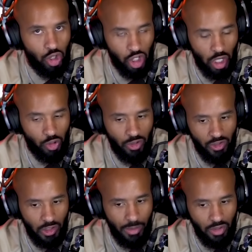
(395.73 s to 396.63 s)
Sean Strickland is
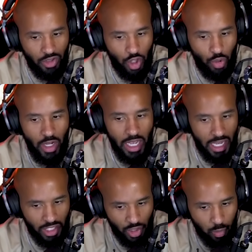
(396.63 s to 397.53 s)
going to be able to do,
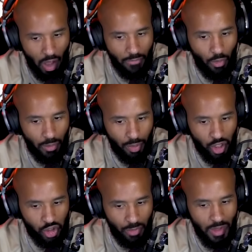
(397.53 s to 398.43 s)
is just walk forward to
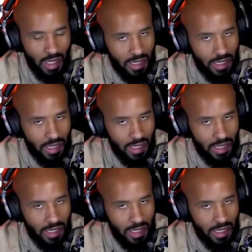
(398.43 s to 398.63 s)
pressure him.